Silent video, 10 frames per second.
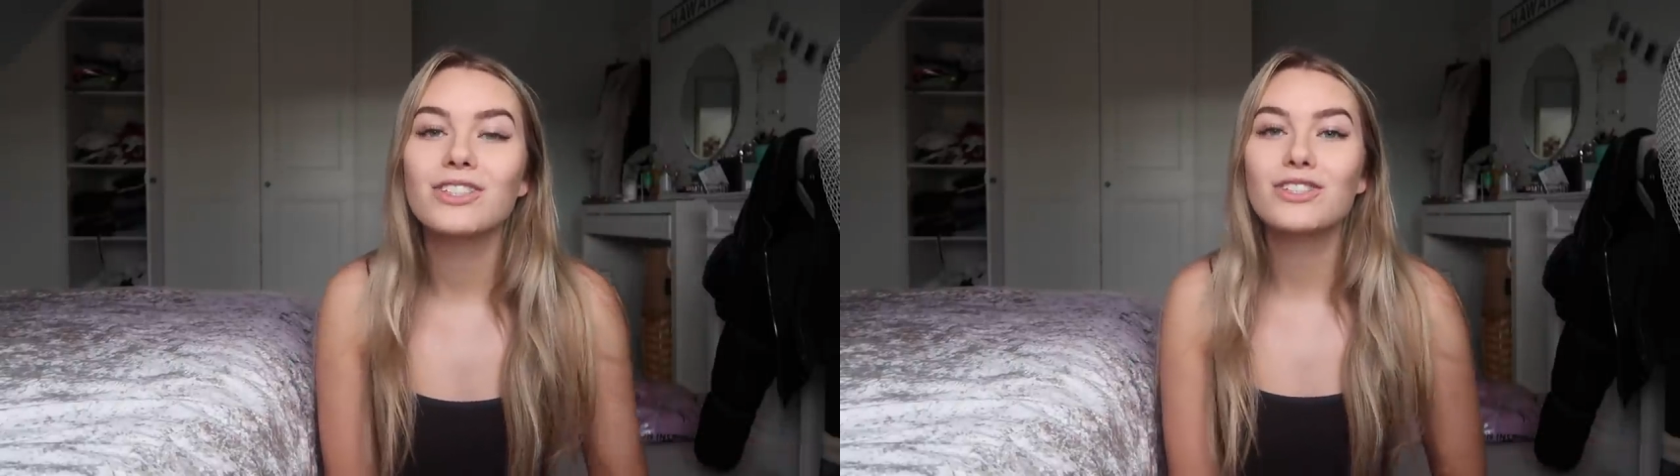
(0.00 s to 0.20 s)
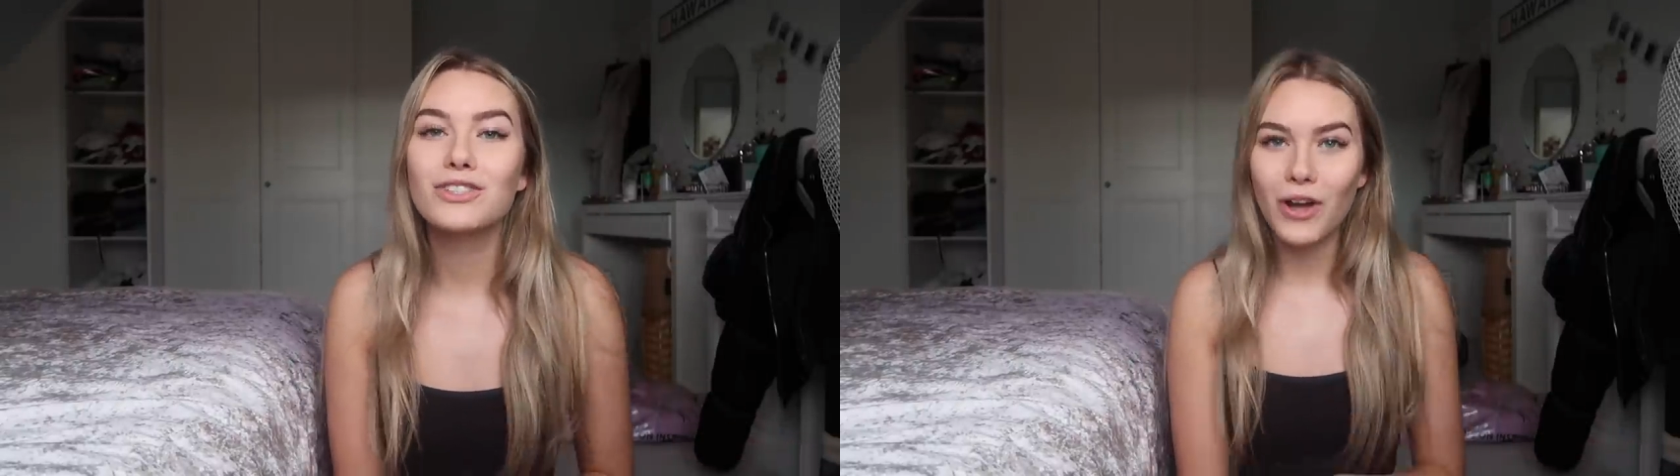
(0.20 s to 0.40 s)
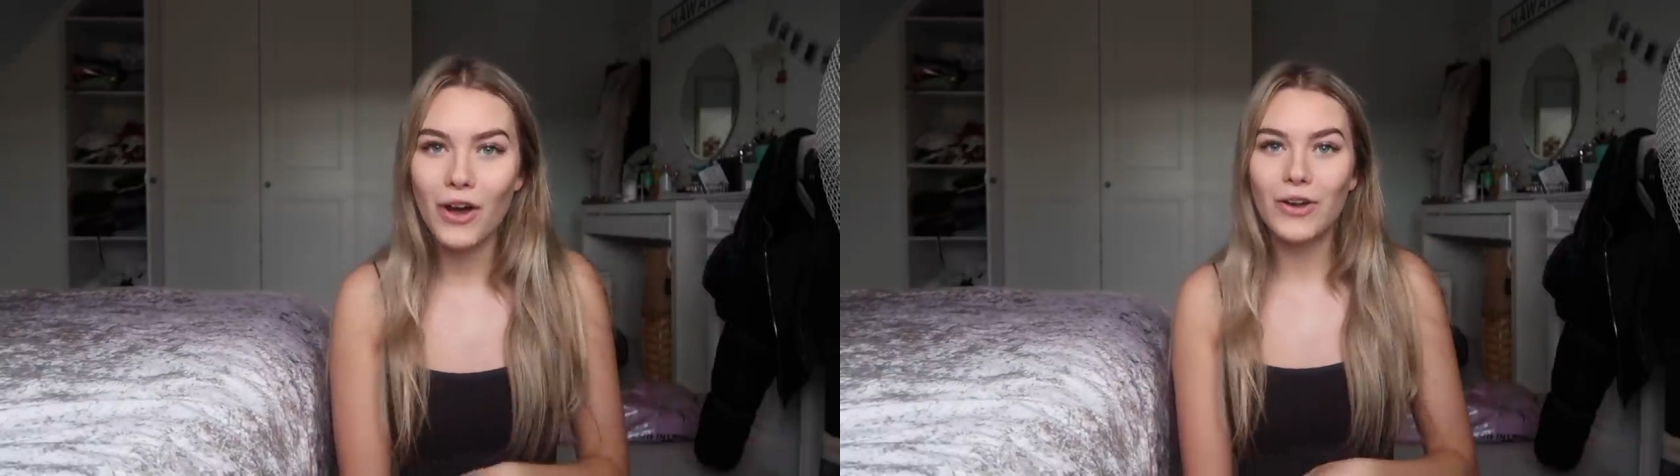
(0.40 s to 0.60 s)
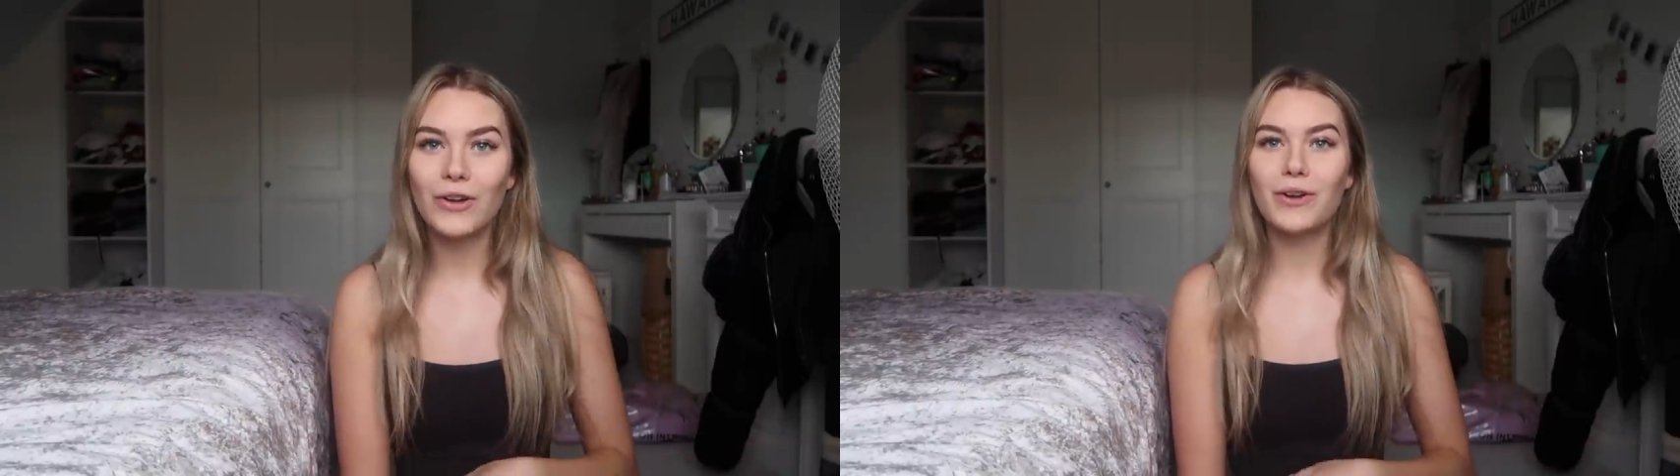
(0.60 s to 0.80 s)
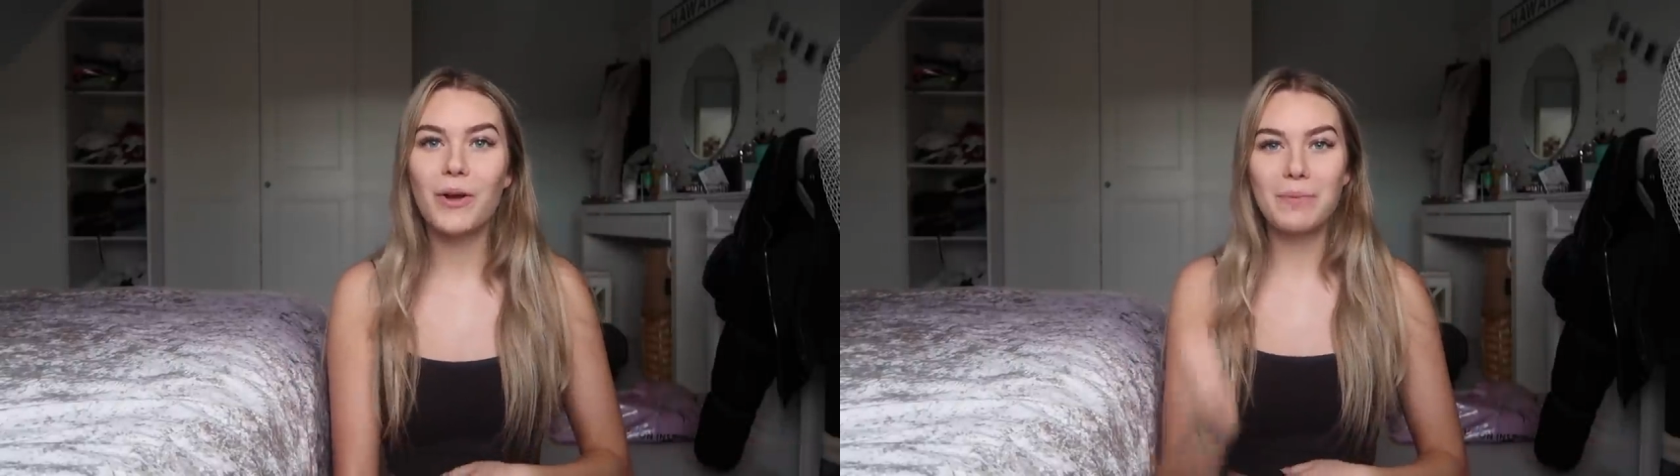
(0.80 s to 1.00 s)

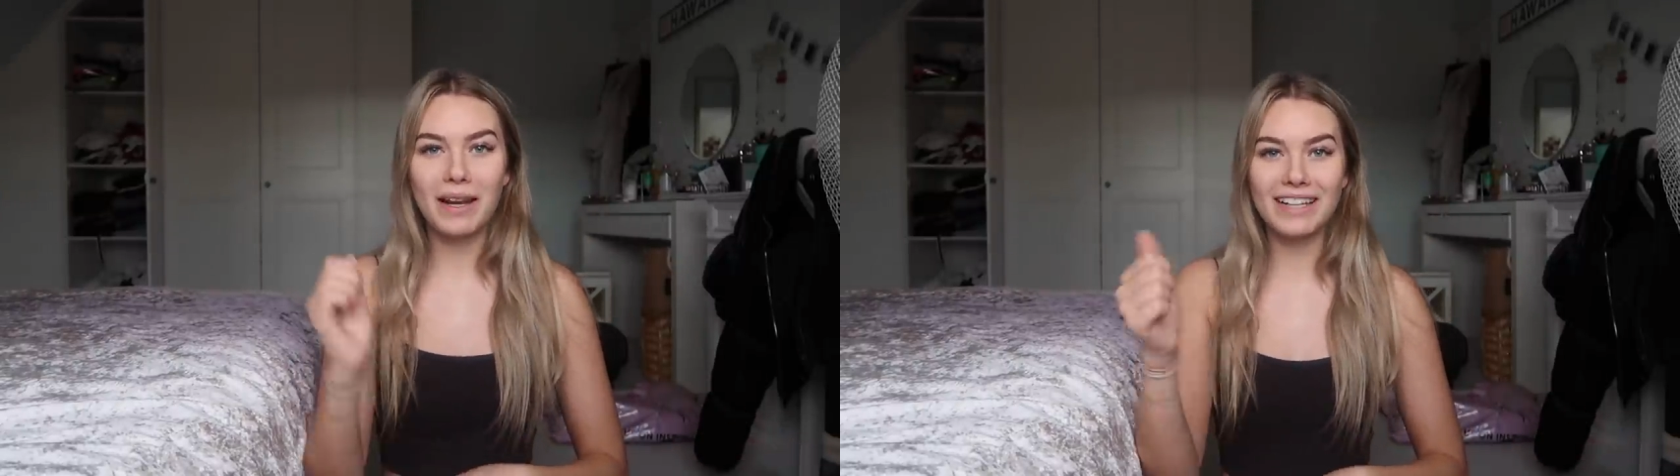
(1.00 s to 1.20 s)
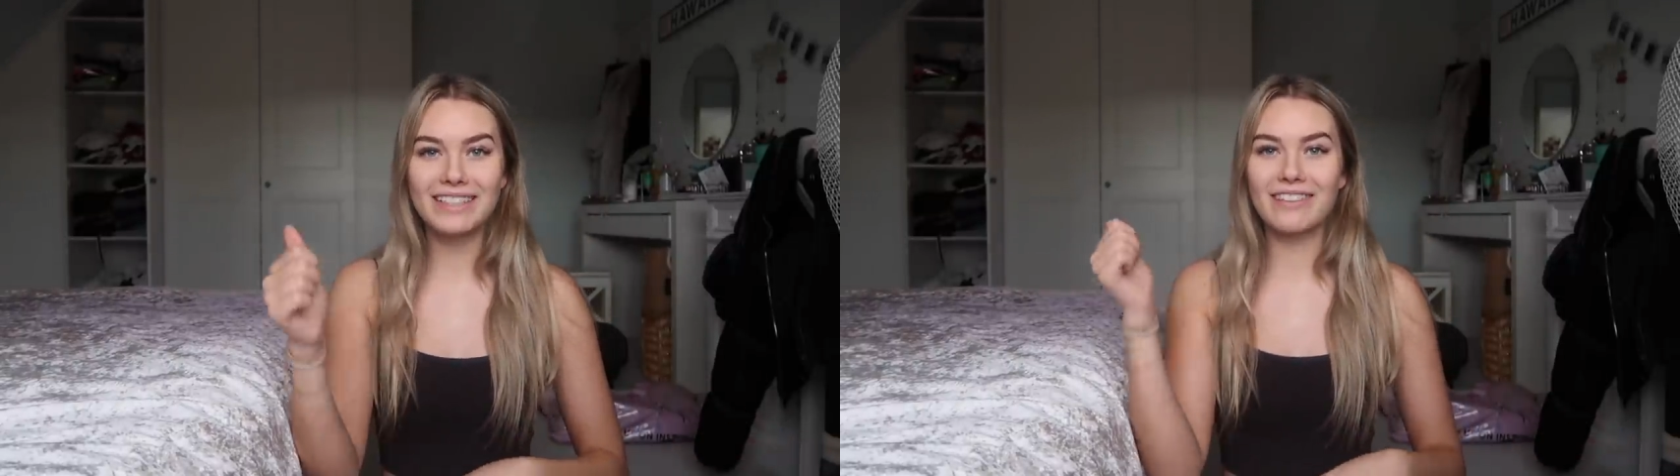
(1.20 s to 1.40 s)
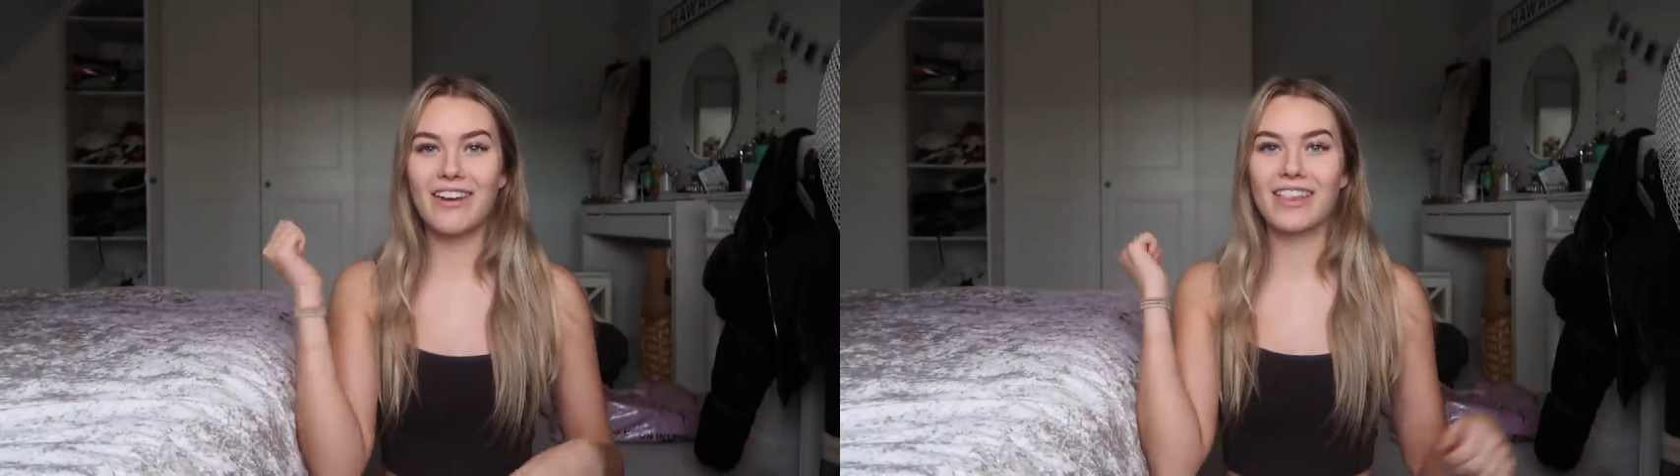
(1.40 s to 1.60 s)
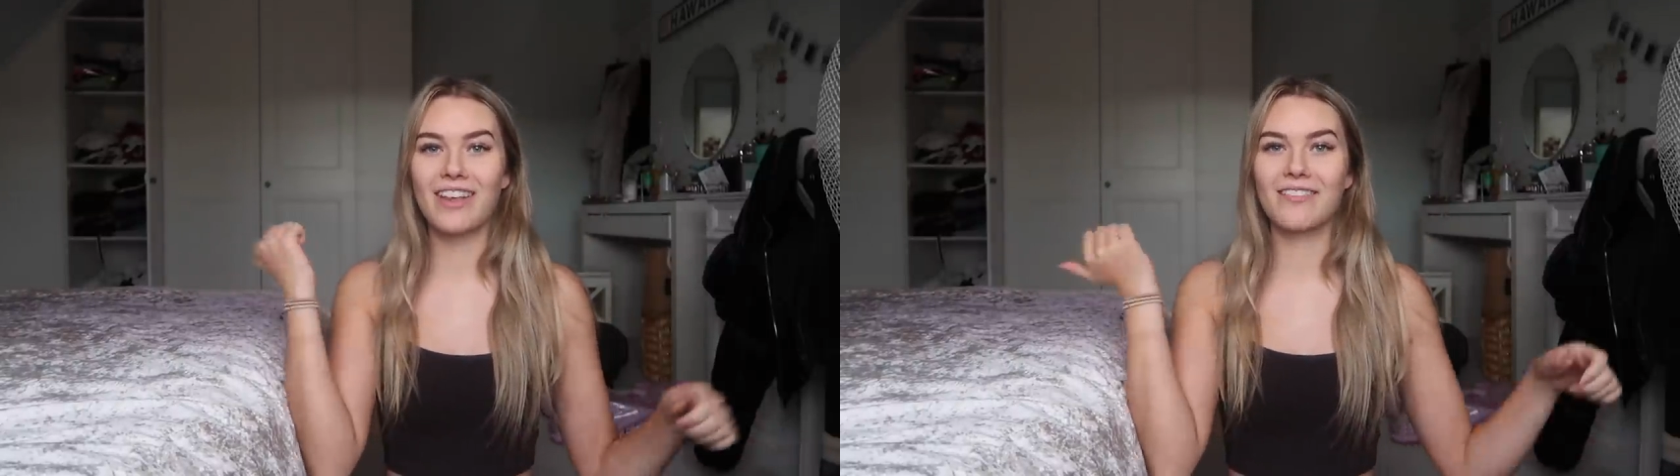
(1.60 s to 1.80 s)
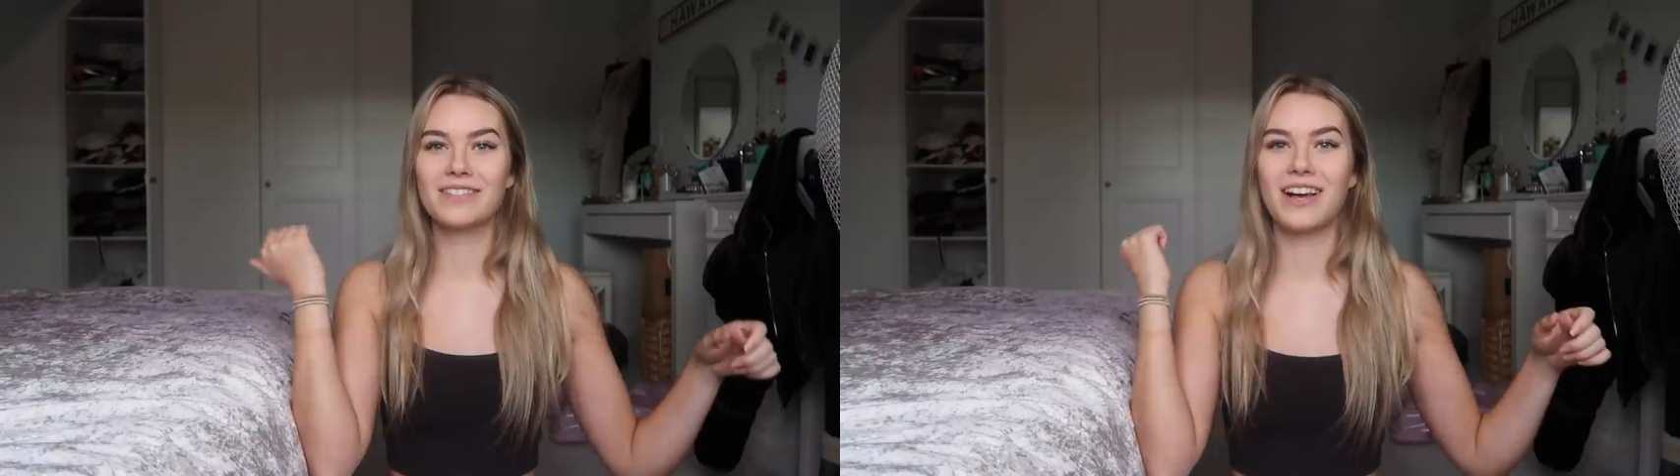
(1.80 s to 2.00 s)
so please give it a
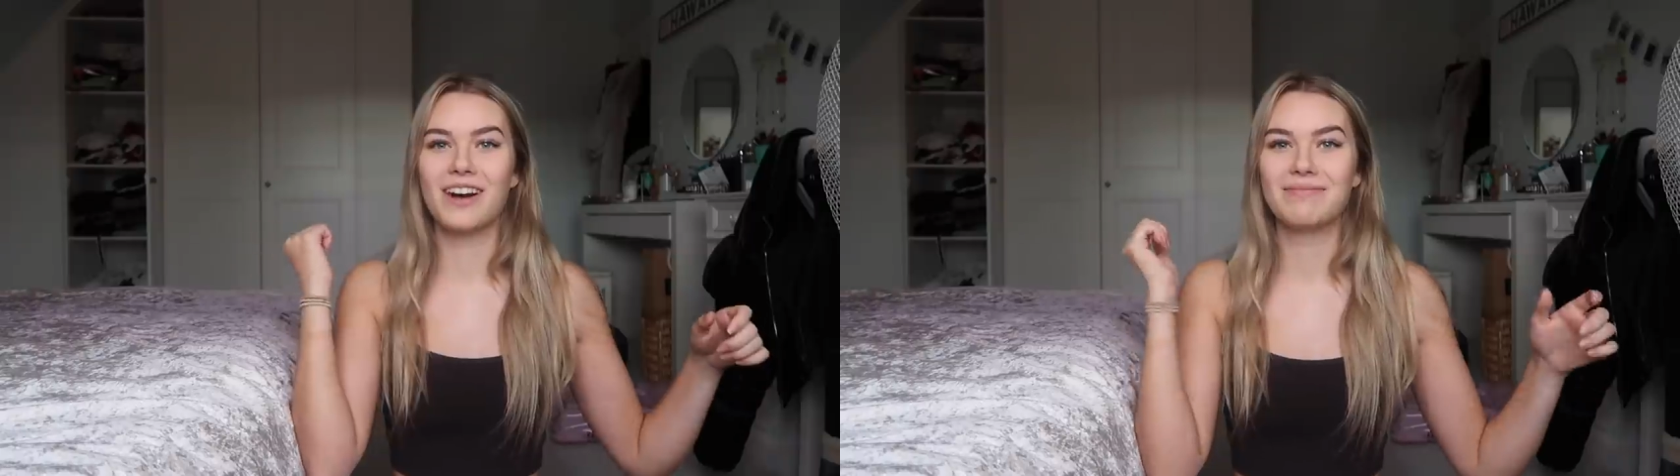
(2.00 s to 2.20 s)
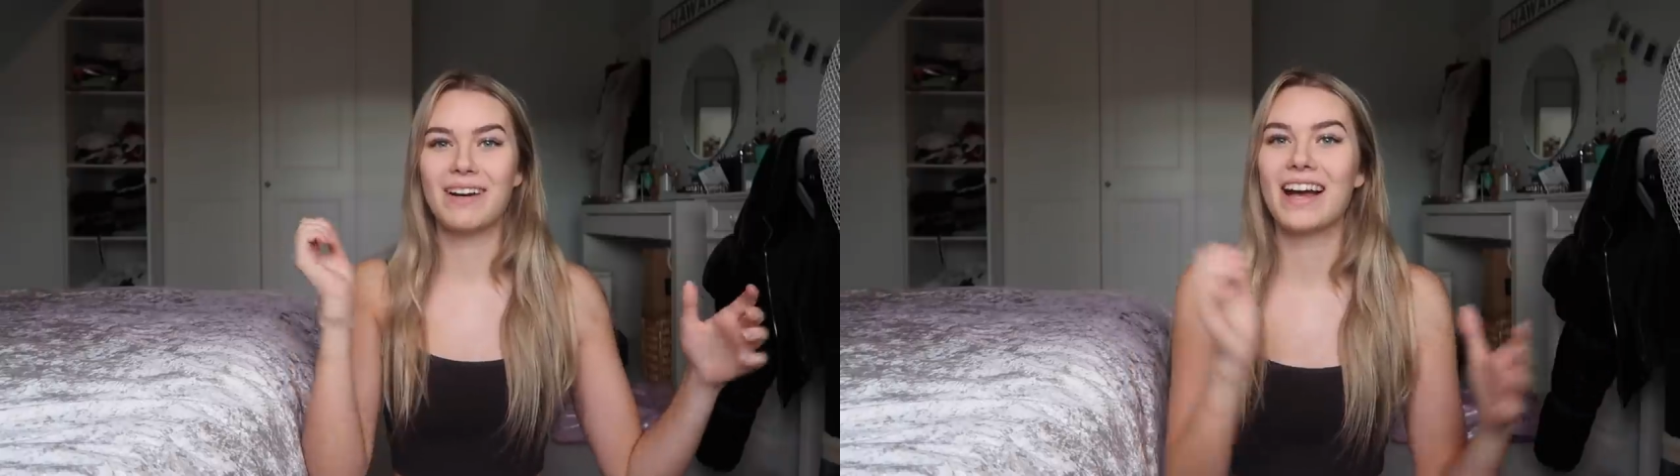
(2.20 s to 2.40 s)
thumbs up